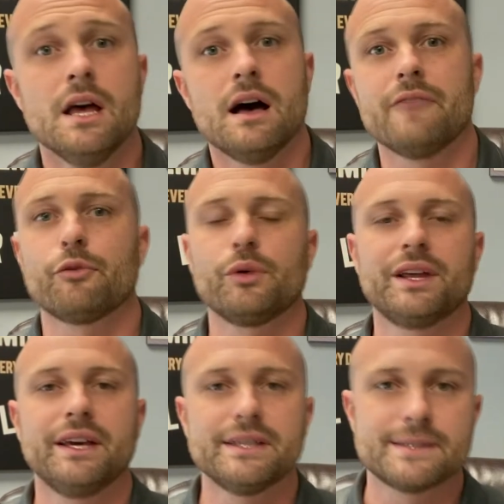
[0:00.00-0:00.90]
Everyone
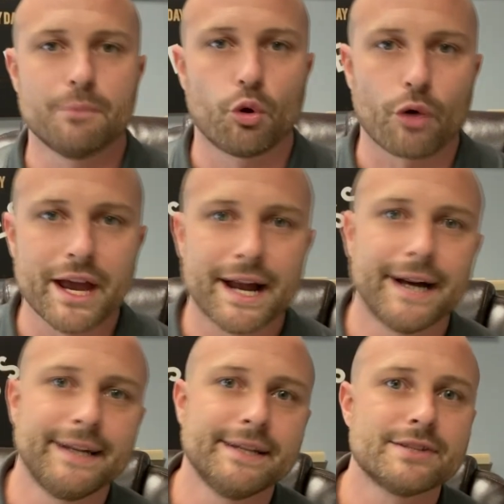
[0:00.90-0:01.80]
can get some great
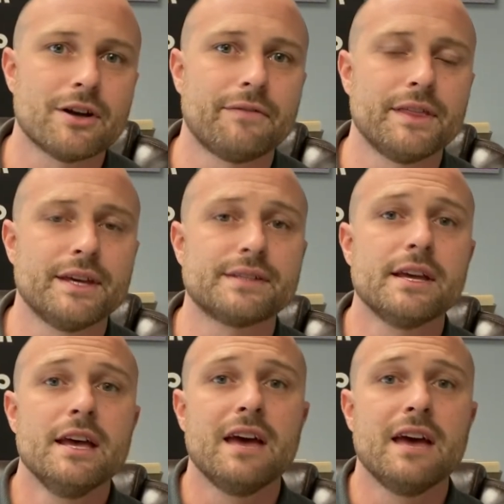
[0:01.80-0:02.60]
ideas off of this.